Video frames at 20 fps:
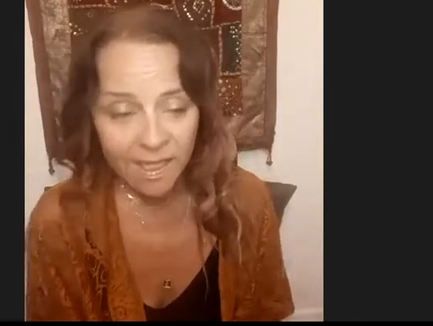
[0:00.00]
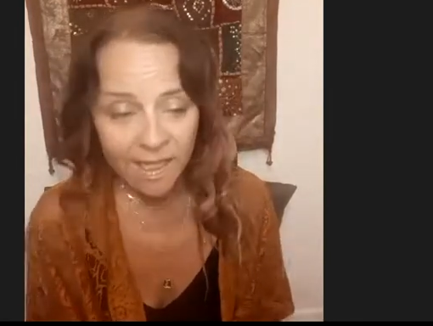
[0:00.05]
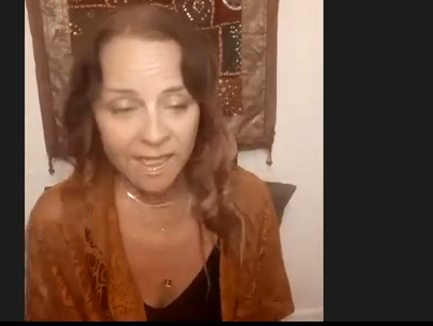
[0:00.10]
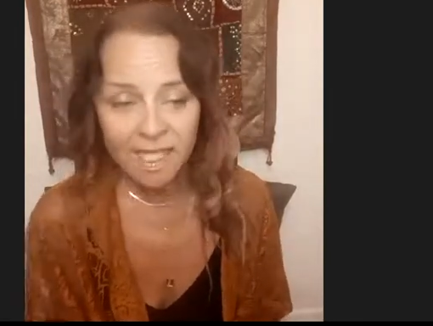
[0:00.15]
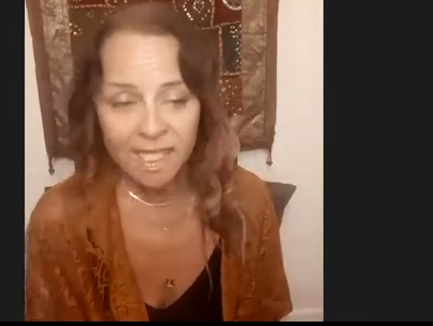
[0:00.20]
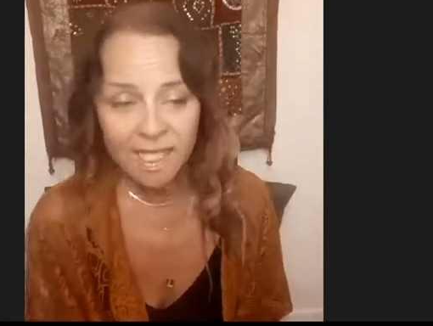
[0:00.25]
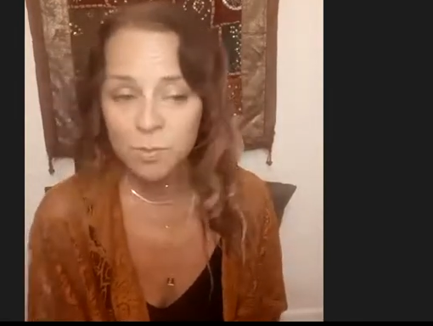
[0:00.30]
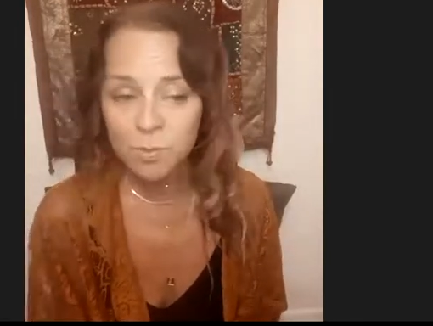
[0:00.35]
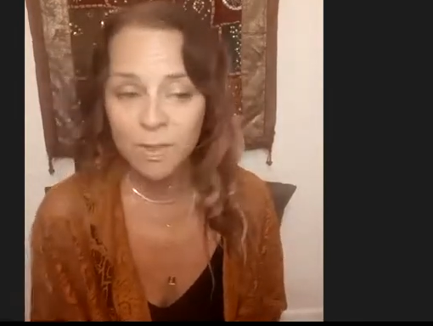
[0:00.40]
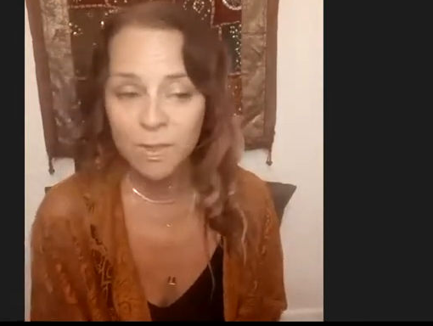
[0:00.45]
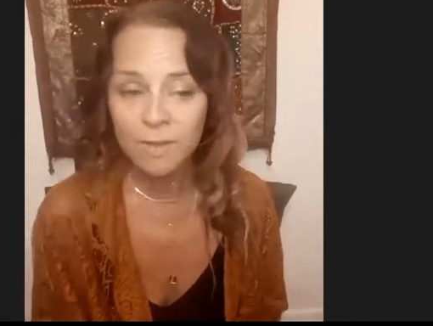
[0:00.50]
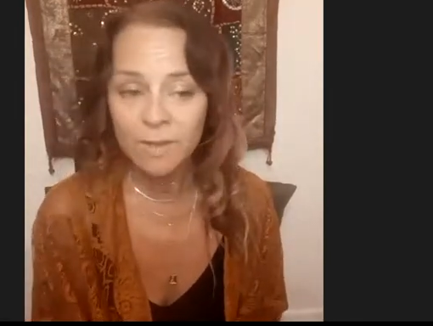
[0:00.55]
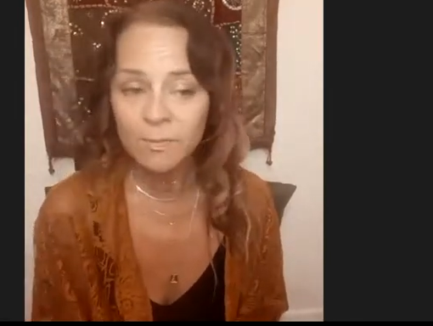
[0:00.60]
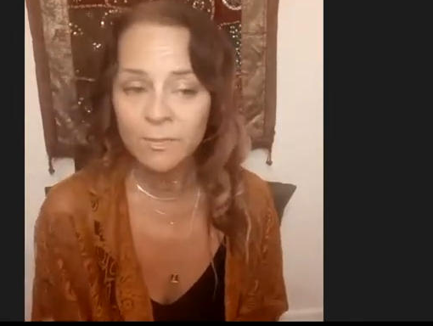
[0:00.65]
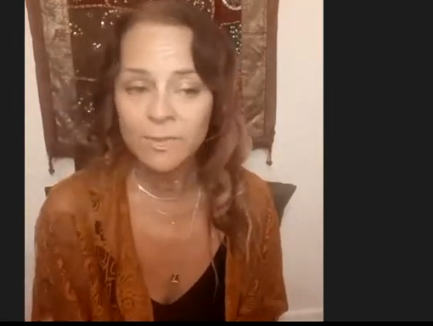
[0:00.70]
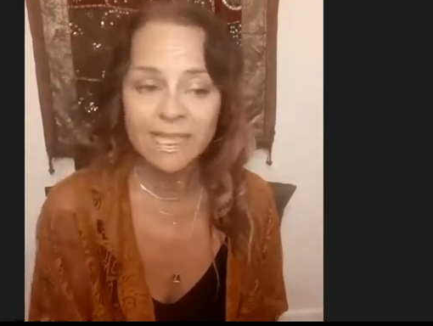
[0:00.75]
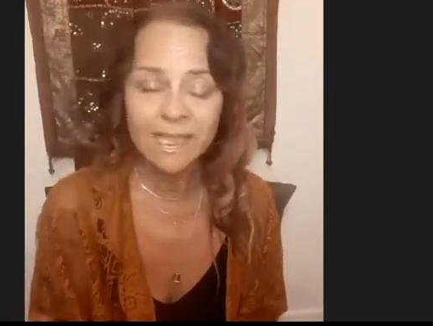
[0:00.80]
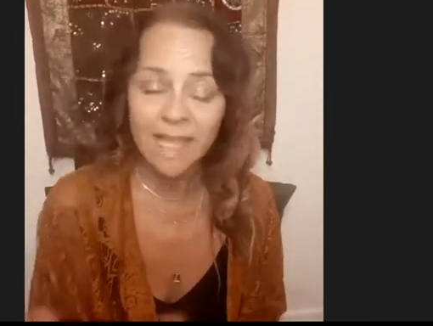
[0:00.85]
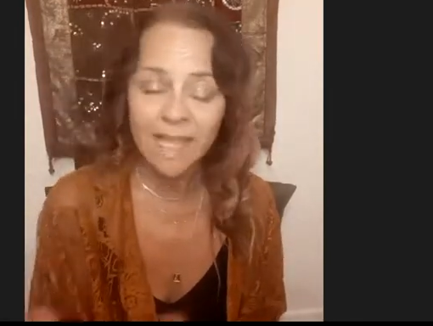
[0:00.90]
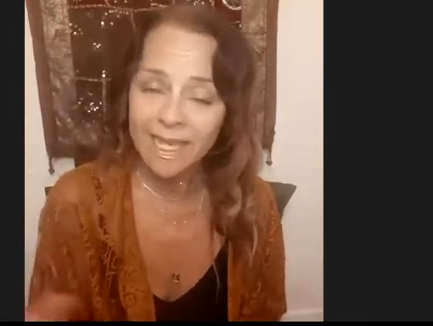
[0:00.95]
is when
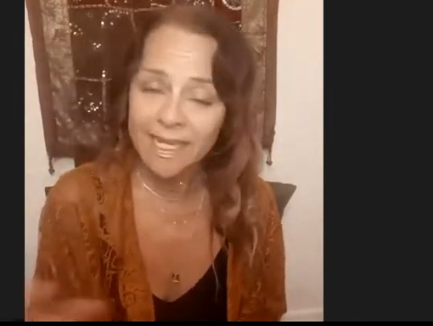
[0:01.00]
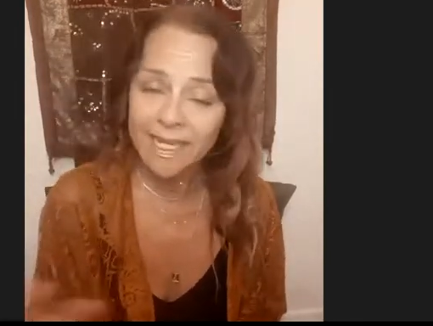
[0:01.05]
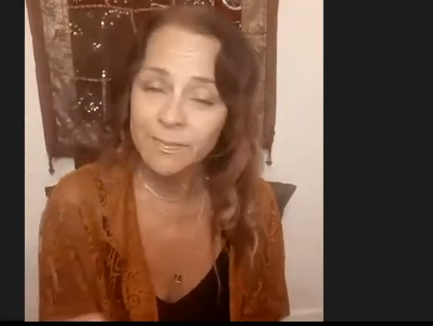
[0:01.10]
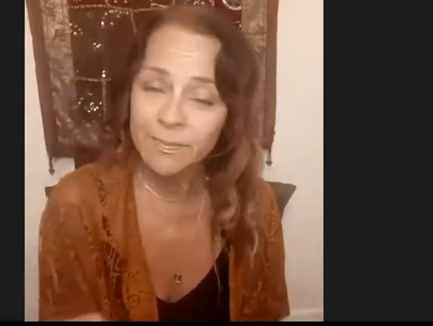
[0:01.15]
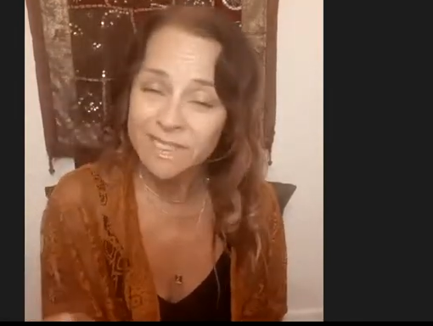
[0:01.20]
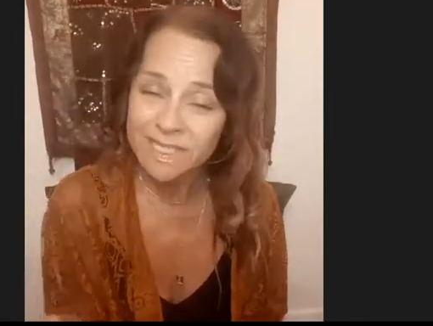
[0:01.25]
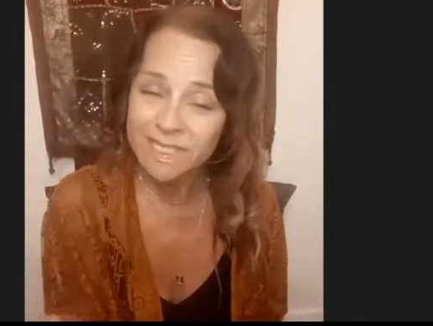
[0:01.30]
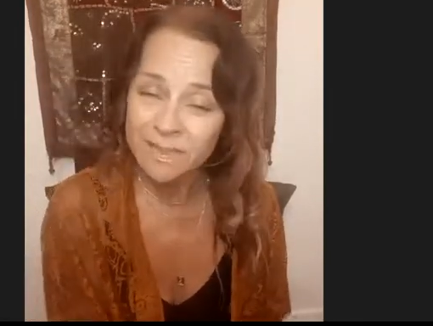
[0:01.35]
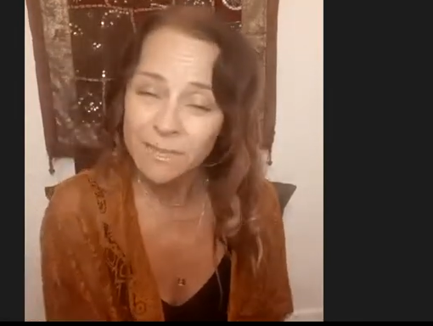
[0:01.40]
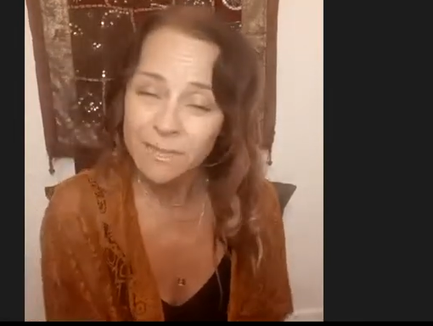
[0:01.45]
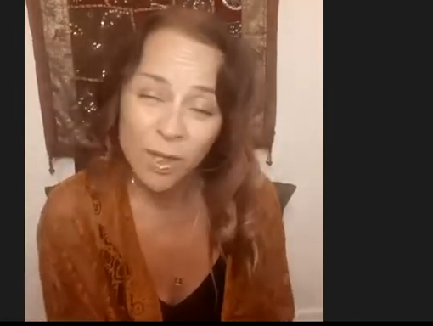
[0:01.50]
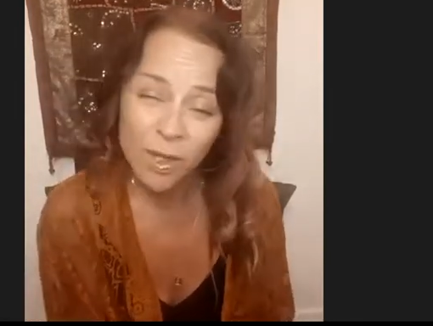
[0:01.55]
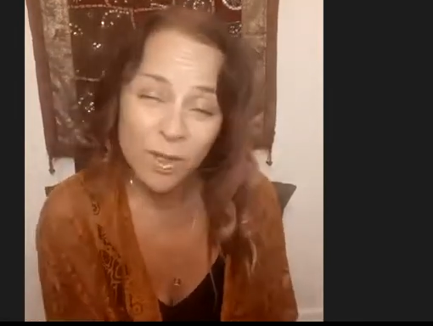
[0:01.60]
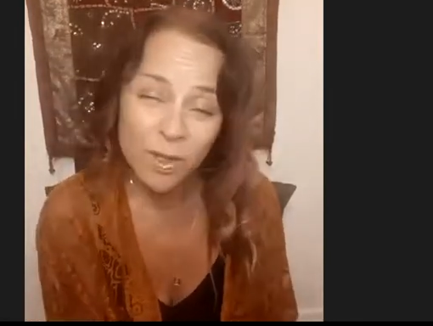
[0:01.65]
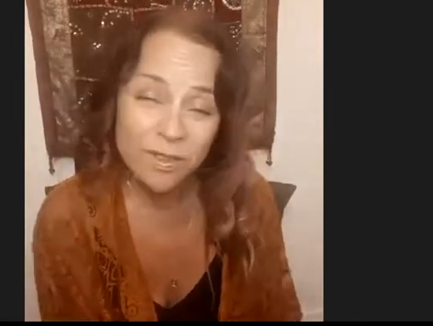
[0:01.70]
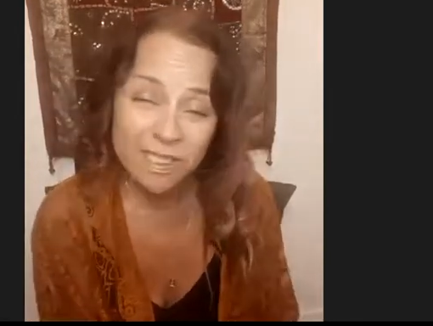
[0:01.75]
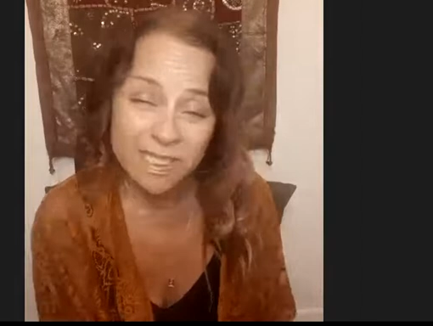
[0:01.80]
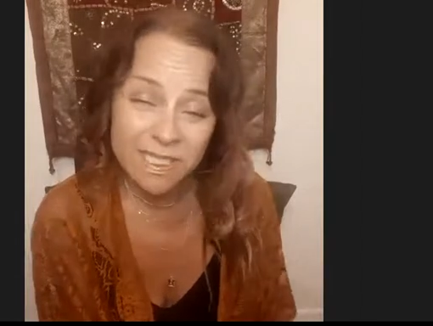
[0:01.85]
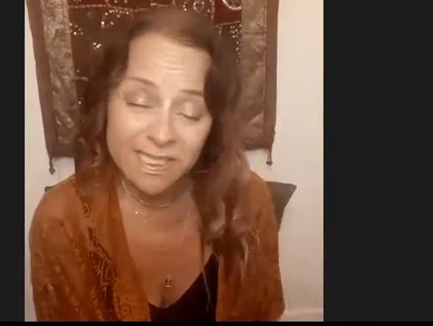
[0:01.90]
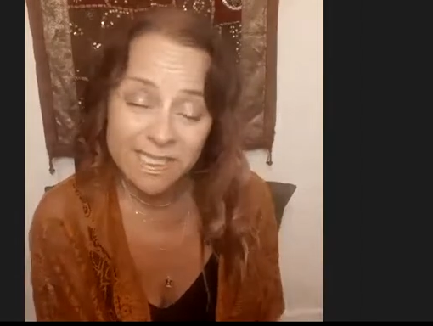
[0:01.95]
we line up with some
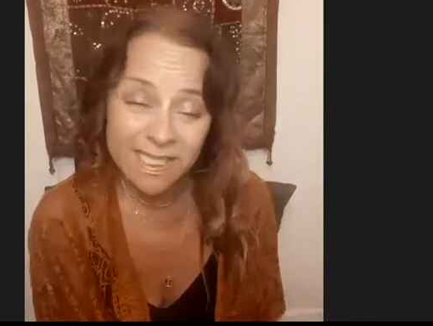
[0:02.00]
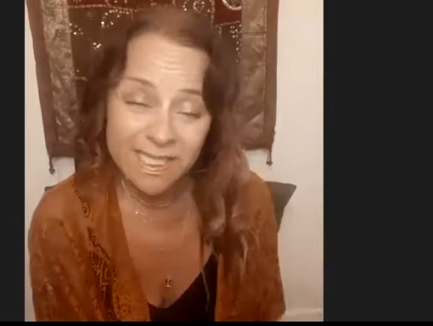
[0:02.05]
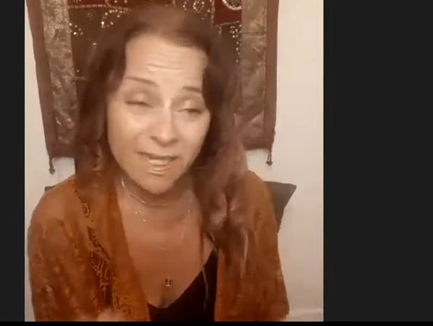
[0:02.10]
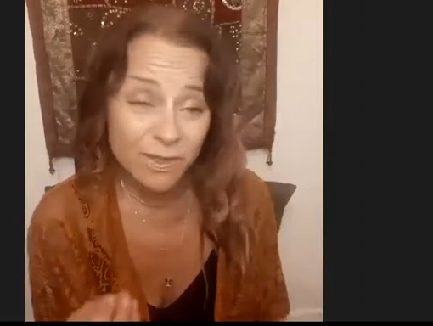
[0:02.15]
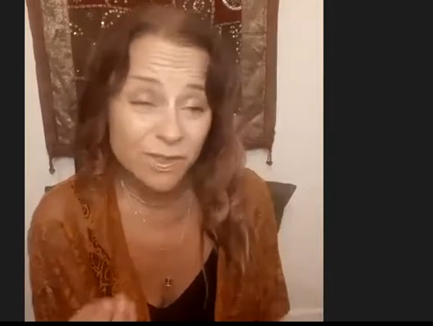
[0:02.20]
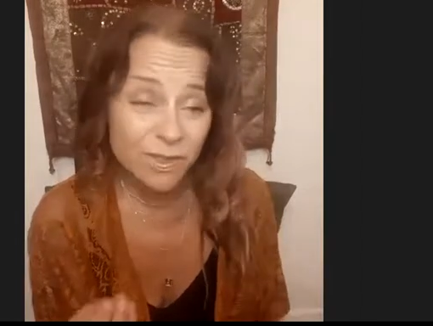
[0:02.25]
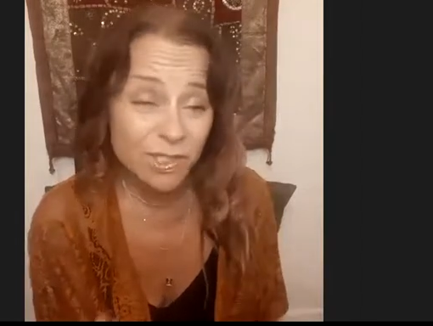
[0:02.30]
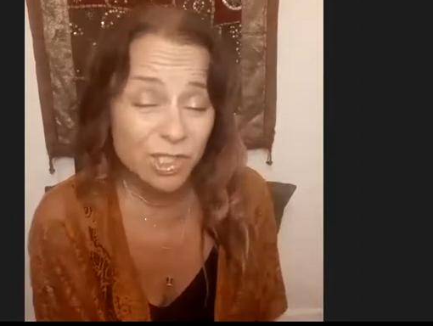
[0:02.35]
poses that are